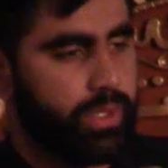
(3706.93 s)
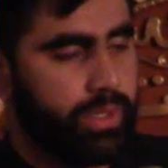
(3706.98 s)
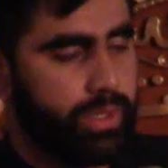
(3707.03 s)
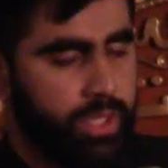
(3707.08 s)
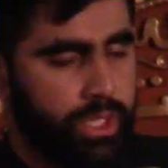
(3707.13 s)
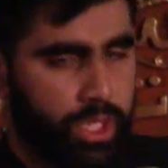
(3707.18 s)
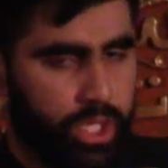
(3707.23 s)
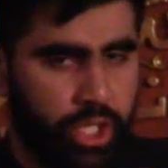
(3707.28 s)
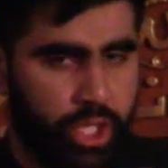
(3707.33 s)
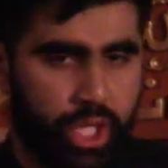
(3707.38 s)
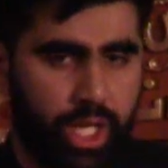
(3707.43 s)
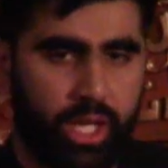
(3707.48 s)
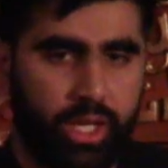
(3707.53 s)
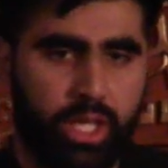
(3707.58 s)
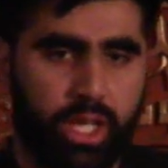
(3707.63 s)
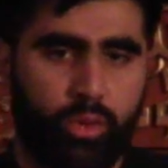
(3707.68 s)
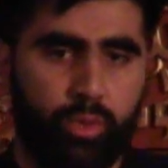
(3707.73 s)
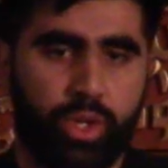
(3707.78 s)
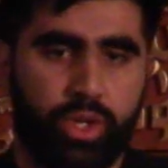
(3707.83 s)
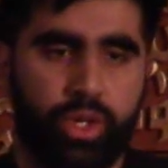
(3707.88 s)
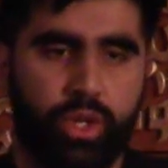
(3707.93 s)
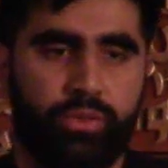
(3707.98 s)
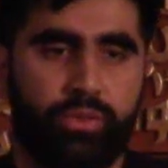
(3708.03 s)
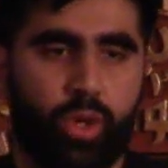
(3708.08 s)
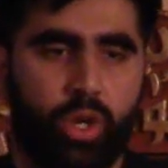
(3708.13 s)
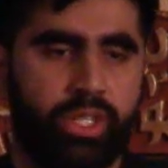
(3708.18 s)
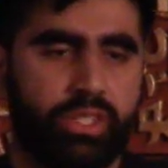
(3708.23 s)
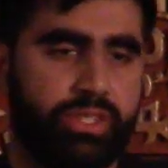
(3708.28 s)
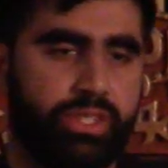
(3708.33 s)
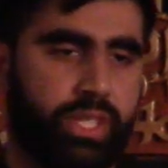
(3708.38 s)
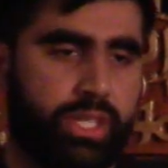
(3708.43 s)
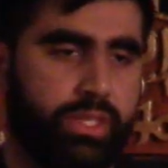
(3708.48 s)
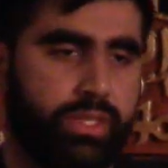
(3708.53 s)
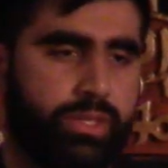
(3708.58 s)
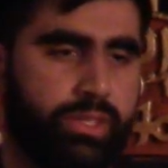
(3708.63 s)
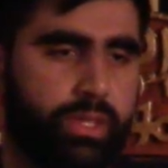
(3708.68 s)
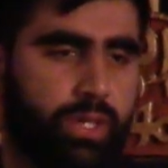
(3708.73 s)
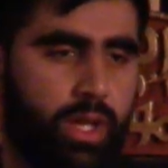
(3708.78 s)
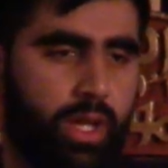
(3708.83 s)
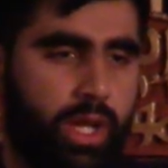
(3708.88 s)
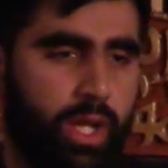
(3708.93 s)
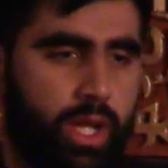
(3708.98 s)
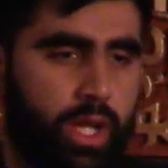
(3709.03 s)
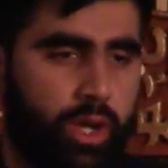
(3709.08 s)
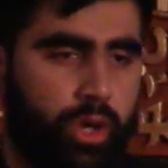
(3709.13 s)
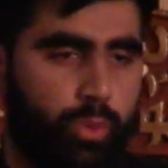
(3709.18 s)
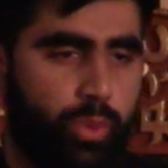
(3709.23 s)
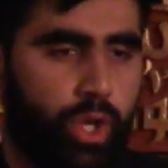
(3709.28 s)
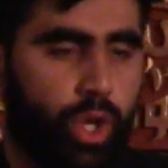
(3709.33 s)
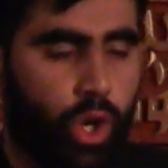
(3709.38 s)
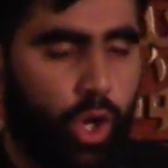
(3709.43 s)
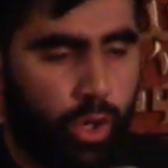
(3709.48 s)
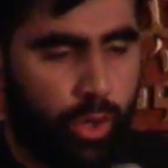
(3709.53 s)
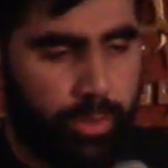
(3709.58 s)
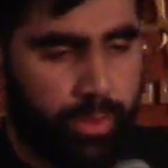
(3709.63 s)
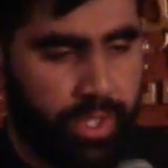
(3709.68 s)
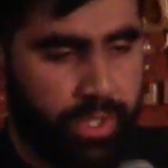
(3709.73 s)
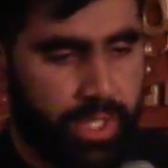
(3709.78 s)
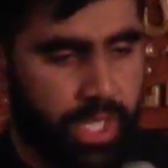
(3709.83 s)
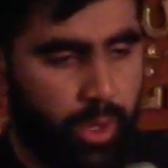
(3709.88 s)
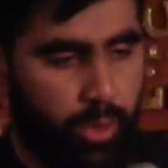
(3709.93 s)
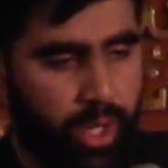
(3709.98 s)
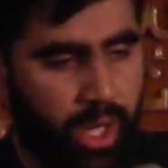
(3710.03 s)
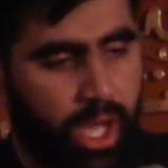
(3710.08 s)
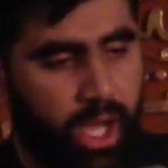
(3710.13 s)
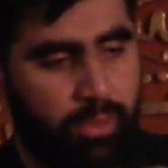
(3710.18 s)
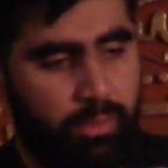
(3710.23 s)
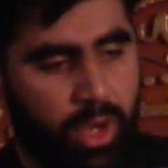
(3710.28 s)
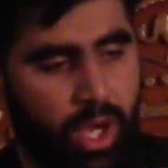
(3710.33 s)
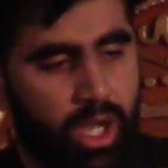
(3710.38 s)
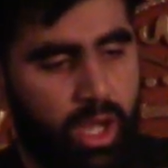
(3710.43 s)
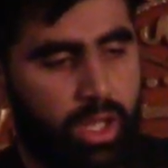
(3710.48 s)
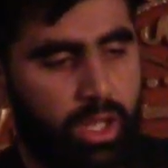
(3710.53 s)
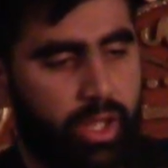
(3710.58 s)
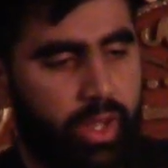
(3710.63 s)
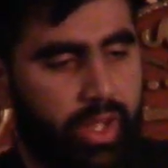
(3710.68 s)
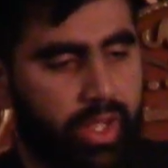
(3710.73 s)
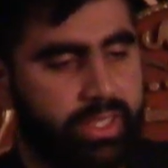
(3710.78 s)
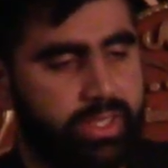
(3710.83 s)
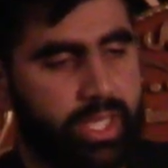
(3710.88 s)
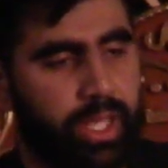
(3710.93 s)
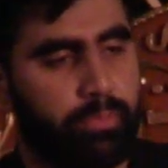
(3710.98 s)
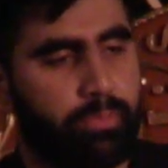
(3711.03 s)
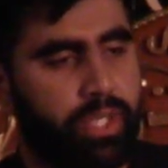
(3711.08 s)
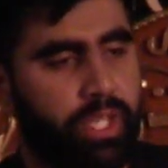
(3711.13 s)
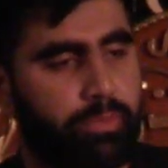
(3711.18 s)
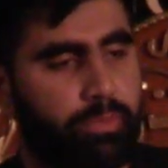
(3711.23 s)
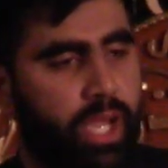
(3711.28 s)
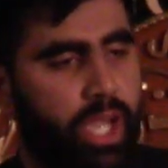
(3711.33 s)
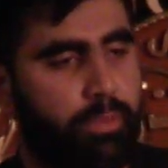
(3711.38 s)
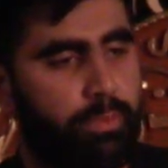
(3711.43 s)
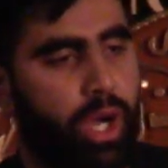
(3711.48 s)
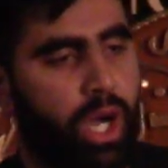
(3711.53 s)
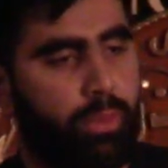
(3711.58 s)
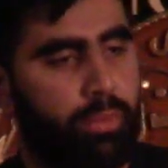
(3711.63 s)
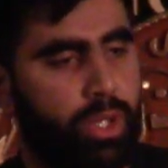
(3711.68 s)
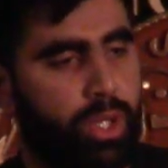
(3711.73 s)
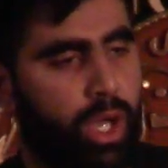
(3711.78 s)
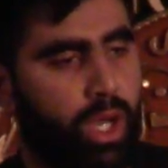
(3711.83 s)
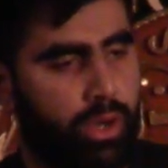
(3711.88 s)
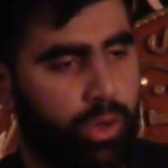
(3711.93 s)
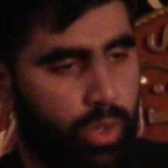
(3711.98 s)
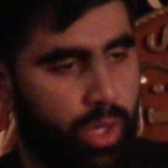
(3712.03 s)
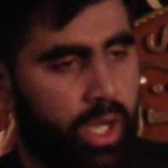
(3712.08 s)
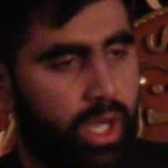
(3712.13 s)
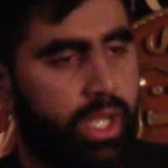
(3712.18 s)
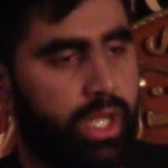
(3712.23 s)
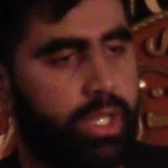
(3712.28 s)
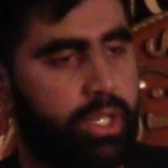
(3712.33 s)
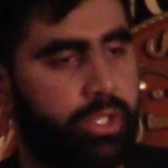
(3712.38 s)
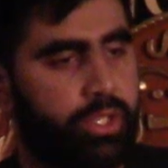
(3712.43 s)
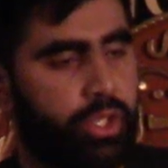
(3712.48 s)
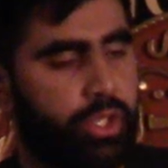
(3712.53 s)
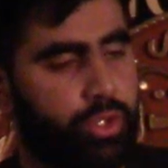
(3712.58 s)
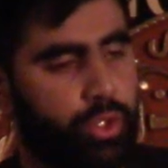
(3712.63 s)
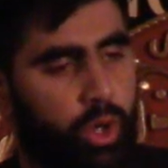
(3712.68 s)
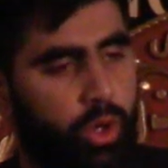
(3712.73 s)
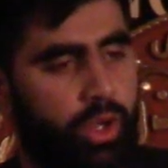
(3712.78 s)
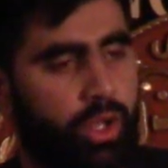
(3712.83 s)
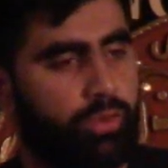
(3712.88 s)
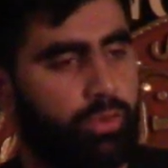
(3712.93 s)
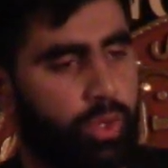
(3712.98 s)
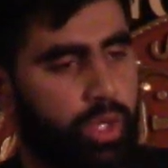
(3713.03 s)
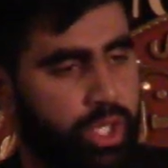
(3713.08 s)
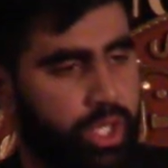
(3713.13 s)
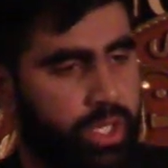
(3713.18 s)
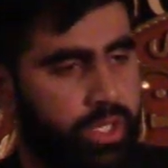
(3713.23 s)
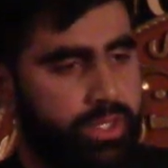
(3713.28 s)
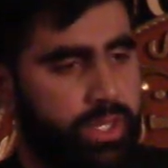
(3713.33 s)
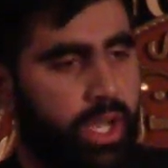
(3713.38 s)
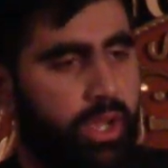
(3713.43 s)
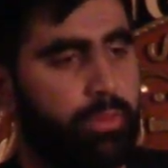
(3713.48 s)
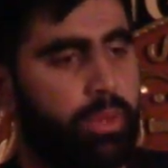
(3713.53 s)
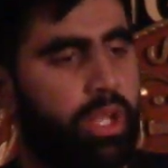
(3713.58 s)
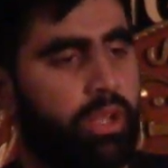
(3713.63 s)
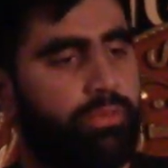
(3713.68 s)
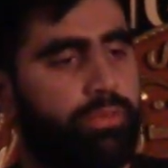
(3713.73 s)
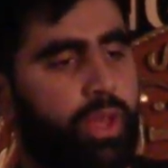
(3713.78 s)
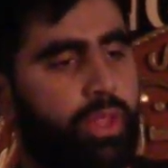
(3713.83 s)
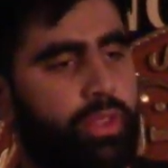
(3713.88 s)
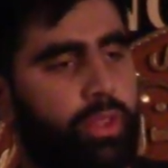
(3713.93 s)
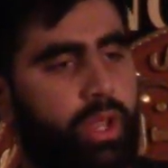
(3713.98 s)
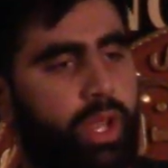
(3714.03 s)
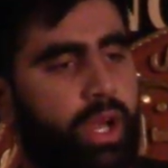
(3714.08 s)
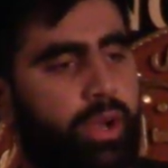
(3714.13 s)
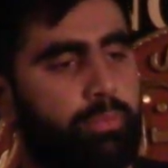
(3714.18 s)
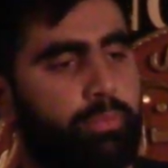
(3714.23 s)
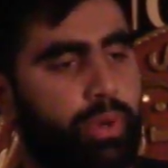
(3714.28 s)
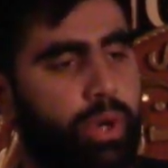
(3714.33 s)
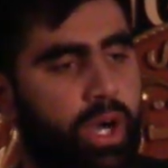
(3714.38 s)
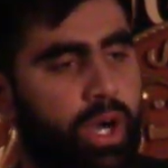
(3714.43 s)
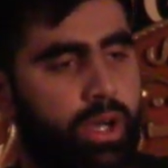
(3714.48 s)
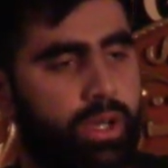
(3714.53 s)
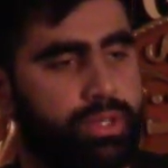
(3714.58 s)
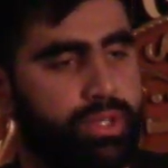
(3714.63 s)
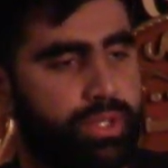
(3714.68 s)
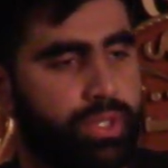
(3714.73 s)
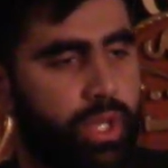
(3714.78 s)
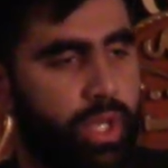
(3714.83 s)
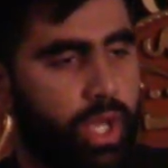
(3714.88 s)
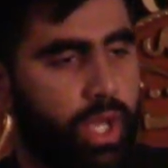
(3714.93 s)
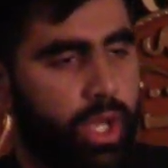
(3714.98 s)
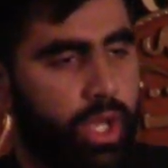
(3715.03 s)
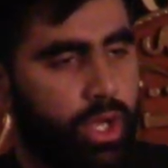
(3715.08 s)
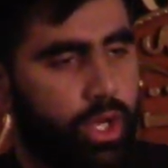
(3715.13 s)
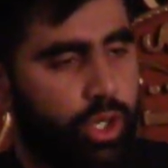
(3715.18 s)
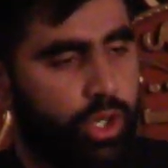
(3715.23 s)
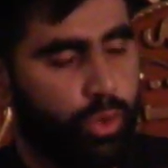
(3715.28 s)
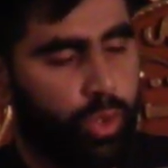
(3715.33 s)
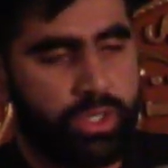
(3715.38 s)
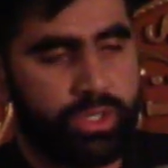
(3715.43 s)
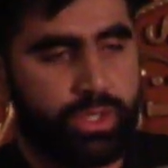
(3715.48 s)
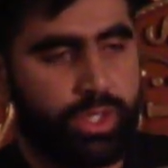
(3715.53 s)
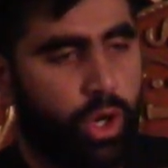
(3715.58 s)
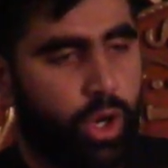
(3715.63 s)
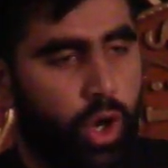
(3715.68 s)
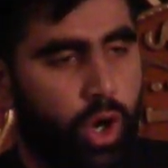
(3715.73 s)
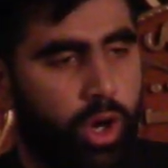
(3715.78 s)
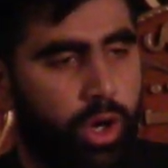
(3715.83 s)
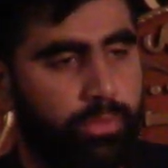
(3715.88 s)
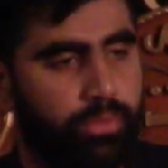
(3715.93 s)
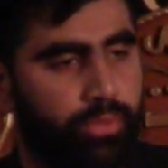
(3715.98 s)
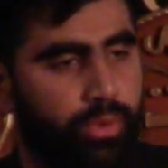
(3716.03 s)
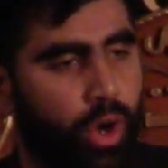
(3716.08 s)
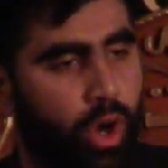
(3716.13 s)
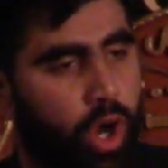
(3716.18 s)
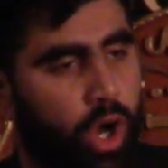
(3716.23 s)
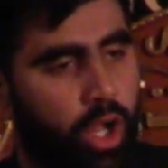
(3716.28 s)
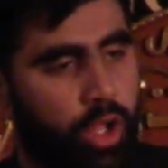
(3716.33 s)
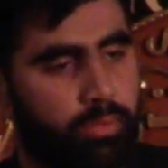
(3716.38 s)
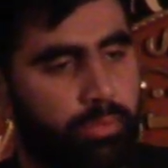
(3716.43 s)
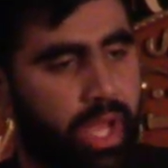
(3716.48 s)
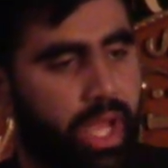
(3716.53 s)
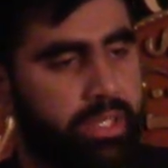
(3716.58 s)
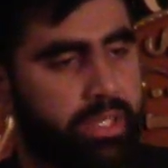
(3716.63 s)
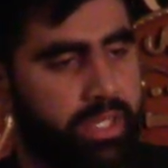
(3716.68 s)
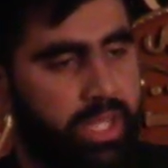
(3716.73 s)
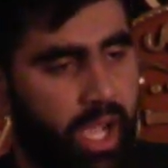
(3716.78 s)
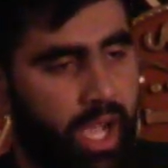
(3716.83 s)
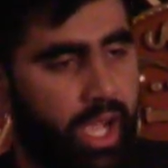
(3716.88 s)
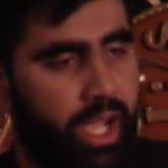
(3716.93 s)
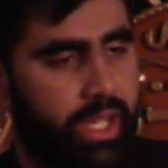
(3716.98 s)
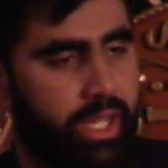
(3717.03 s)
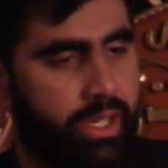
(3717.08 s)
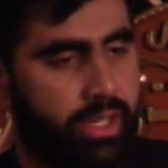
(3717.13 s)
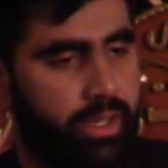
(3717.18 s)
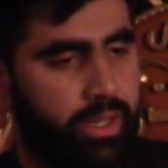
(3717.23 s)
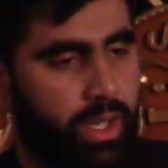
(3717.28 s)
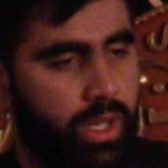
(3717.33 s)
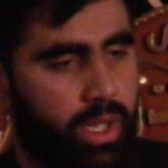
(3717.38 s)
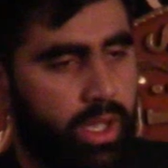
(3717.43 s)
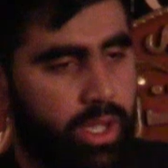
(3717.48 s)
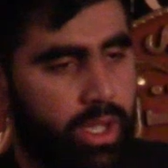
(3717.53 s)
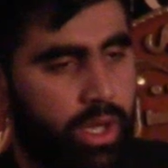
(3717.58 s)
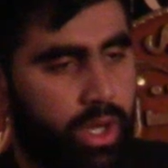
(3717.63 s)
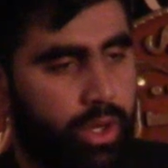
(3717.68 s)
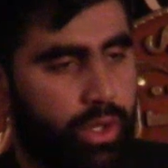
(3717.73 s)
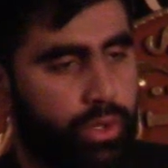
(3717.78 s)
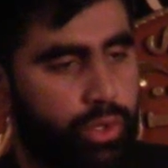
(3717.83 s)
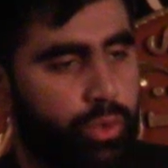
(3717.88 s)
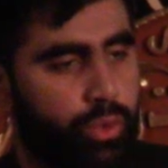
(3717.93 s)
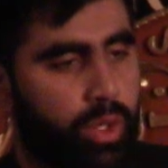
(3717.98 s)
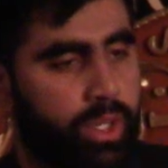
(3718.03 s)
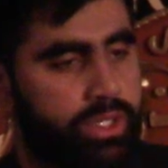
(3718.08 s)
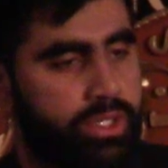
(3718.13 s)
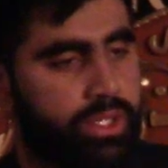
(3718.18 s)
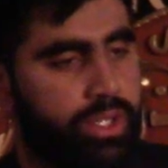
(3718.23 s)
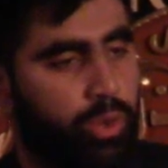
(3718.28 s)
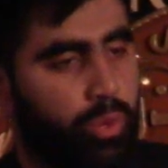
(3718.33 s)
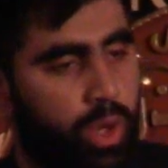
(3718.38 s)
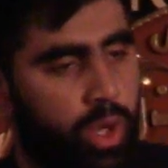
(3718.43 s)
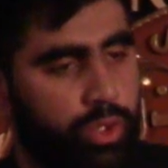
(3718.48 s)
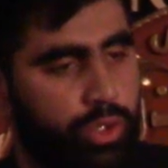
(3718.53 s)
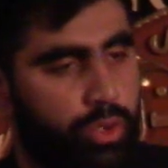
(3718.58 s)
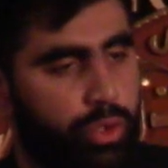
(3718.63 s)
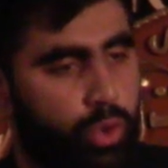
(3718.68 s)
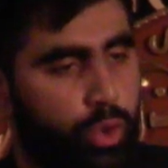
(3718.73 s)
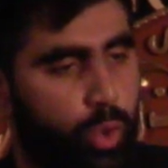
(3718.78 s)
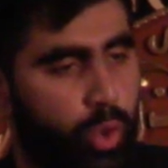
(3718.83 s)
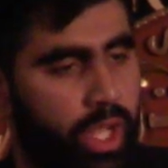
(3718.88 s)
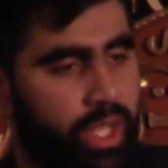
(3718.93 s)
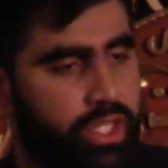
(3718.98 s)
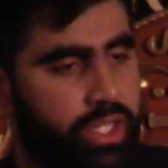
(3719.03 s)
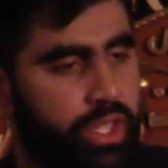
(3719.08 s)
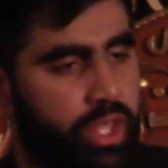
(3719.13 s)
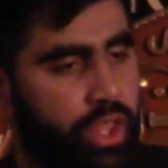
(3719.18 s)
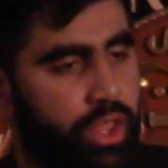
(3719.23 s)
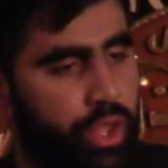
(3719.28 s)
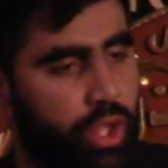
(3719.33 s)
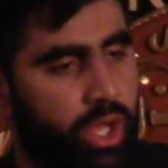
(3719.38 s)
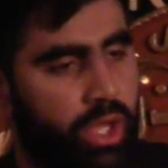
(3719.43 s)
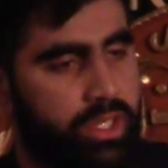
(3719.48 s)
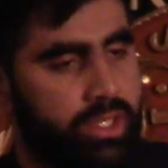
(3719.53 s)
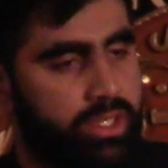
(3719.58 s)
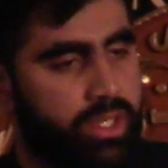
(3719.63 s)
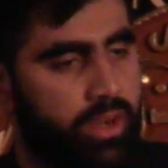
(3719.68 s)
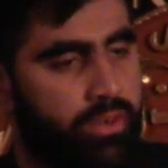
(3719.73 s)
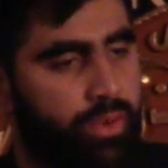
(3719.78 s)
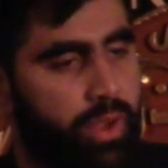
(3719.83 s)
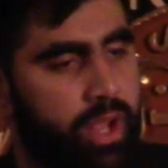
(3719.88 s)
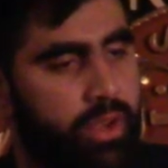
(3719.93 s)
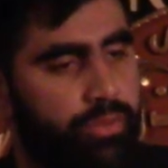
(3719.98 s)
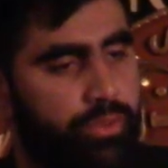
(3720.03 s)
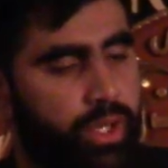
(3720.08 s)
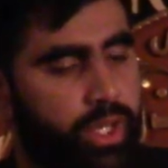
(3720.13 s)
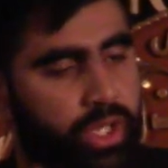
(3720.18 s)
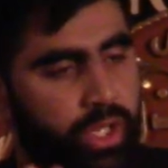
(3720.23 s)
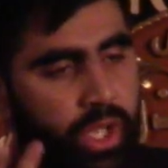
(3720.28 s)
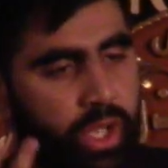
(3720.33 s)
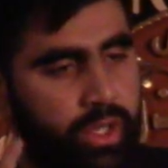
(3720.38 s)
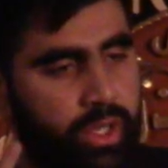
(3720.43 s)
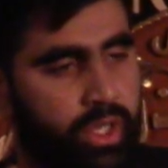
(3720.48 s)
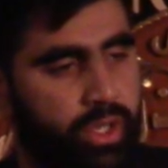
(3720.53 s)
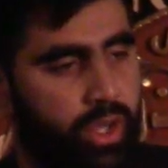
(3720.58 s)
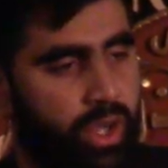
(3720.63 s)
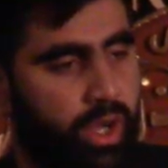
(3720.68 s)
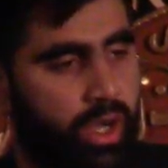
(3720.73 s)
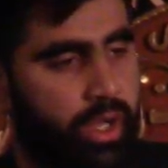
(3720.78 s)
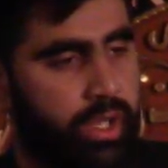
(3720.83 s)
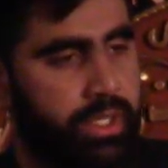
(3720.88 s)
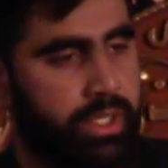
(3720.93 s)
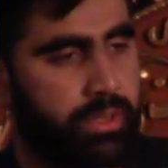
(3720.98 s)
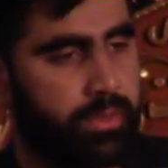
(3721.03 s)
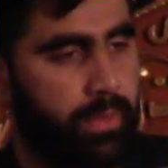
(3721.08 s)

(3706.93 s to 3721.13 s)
Inshallah, with your voices, we hope that our a'mal are accepted by Bab al-Hawa'ij, the door of wishes, Abu al-Fadl Abbas, who was the hope for all mankind, and who was the one who quenched the thirst of every yearning heart.